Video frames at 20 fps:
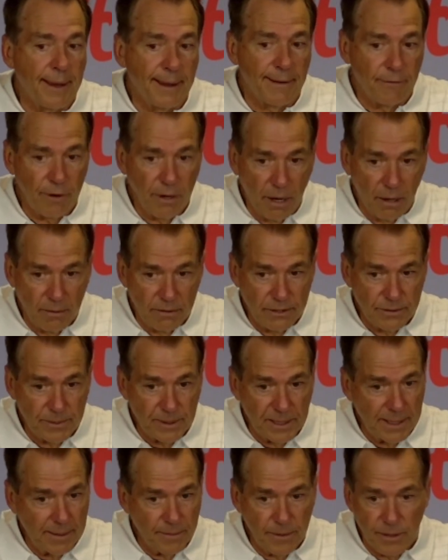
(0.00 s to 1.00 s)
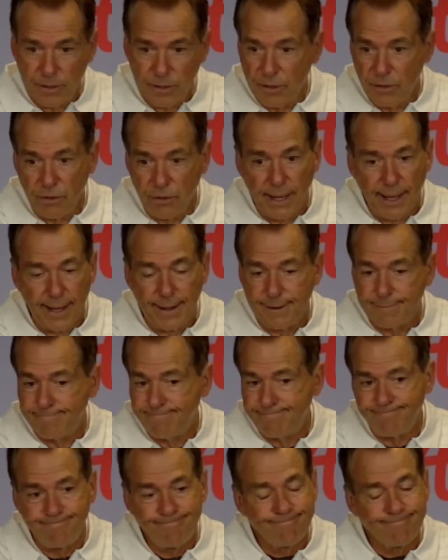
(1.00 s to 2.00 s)
Have we always been able to do that?
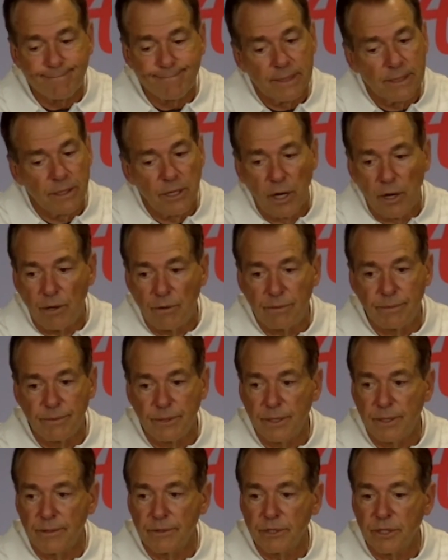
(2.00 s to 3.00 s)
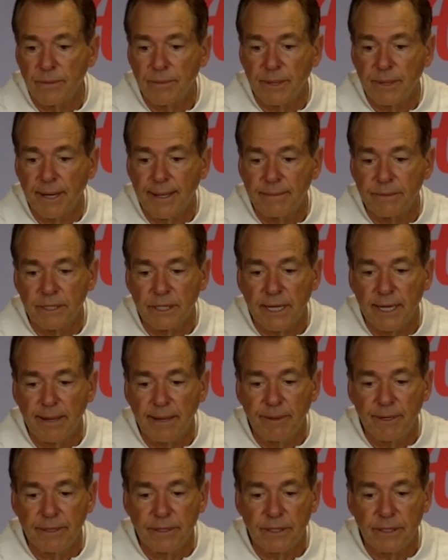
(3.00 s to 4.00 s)
No. You know, sometimes the
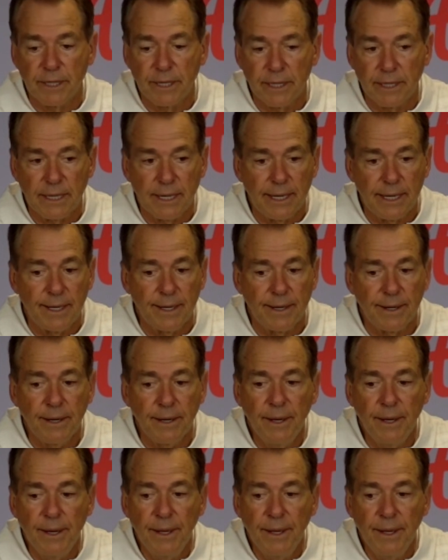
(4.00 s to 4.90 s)
game doesn't dictate it.